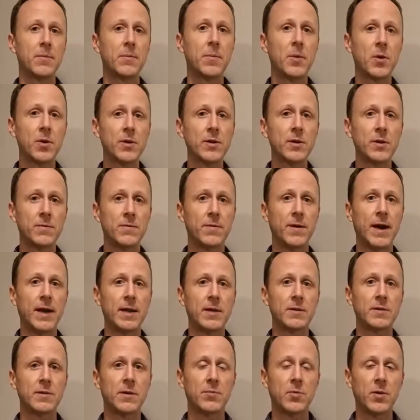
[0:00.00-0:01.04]
burning
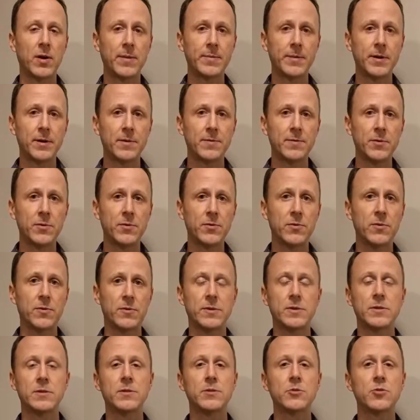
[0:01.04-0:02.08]
fat as our primary fuel
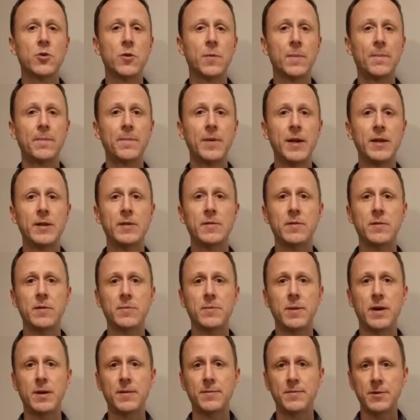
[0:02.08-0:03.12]
source is tremendously
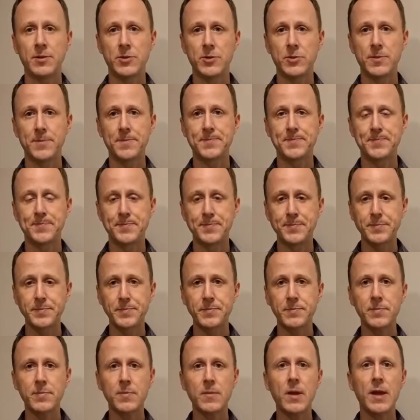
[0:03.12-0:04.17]
beneficial.
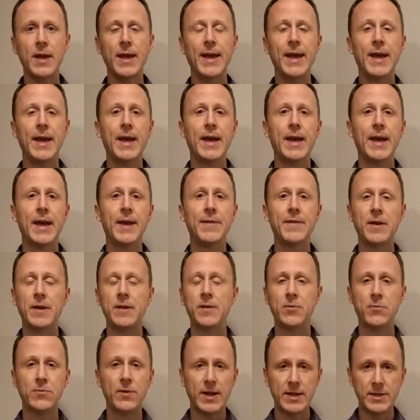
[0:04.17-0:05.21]
And
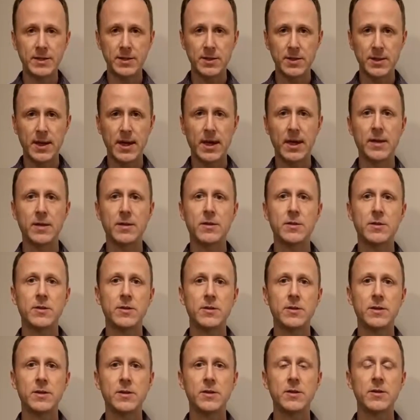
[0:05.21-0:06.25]
then the rest of that,
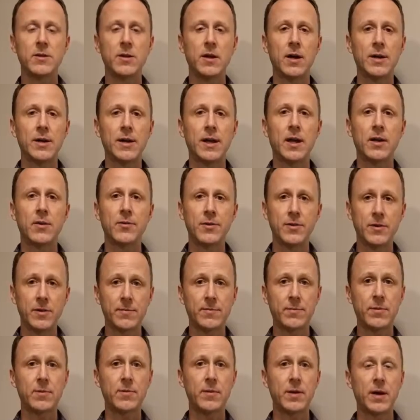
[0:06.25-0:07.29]
your calories
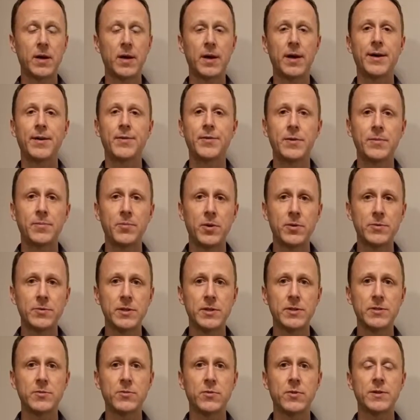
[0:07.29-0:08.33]
come from healthy
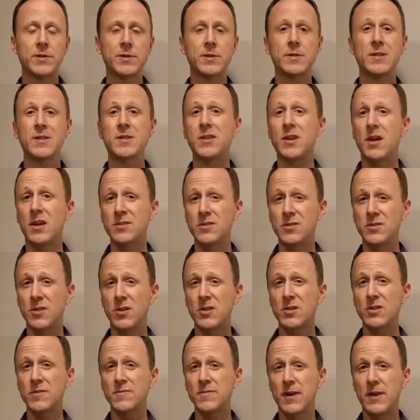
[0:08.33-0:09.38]
protein sources and
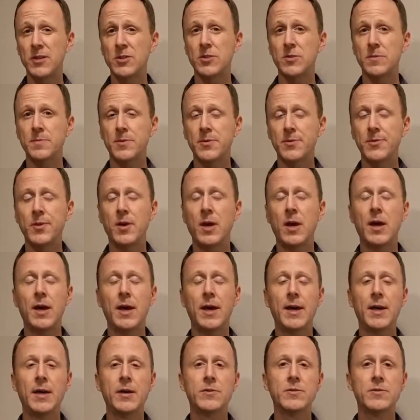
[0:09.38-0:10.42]
non-starchy vegetables.
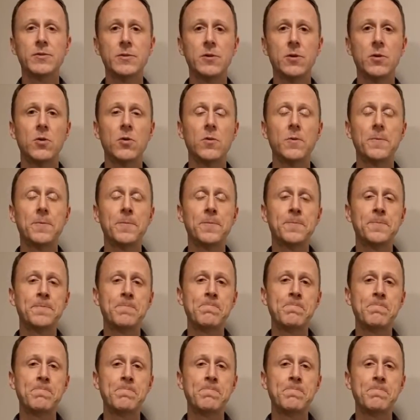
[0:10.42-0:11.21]
So